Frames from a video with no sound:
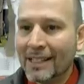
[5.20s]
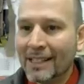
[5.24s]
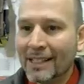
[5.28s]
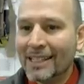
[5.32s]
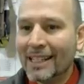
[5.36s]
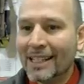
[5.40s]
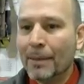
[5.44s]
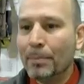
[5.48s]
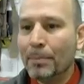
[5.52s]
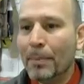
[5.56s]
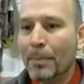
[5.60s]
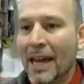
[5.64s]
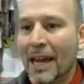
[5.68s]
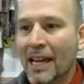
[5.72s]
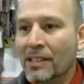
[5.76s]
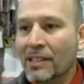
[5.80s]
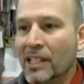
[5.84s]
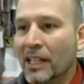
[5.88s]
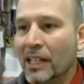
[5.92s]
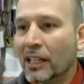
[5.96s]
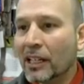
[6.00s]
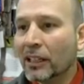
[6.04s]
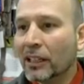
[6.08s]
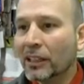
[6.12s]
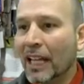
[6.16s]
It's an
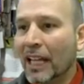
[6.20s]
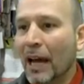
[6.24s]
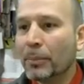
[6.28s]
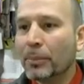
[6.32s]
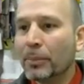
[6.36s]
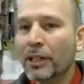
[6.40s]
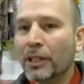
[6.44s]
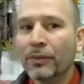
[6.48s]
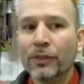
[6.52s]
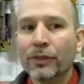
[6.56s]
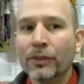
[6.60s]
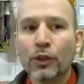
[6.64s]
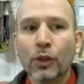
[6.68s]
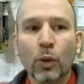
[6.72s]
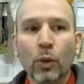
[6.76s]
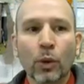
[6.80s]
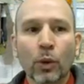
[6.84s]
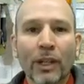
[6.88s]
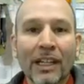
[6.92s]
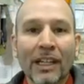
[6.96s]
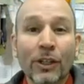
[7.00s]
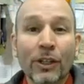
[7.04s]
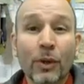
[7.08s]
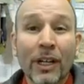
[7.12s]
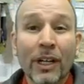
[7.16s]
amazing collaborative
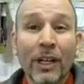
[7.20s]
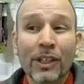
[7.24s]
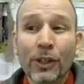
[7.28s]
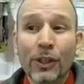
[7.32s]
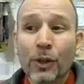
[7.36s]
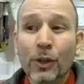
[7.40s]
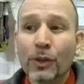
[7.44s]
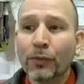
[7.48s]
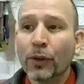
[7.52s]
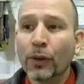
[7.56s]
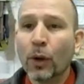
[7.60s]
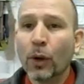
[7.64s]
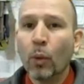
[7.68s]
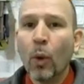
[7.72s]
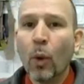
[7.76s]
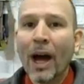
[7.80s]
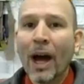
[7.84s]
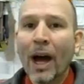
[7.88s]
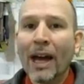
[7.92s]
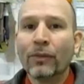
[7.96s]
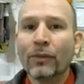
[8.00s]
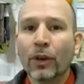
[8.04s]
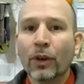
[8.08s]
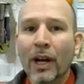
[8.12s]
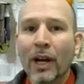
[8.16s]
tool that you can use for a
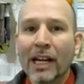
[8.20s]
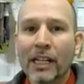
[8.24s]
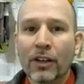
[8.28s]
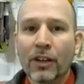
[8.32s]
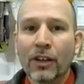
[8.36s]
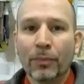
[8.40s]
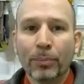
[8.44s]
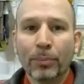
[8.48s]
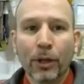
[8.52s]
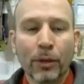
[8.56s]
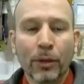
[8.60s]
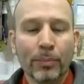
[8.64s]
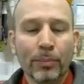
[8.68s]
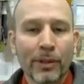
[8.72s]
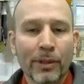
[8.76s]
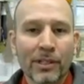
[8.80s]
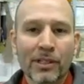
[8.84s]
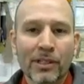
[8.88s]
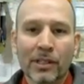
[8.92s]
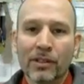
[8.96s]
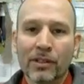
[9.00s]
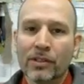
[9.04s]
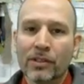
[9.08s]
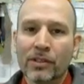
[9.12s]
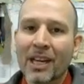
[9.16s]
wide variety of
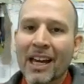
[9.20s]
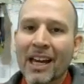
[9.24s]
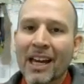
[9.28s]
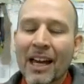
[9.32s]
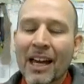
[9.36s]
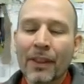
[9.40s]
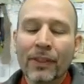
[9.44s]
purposes.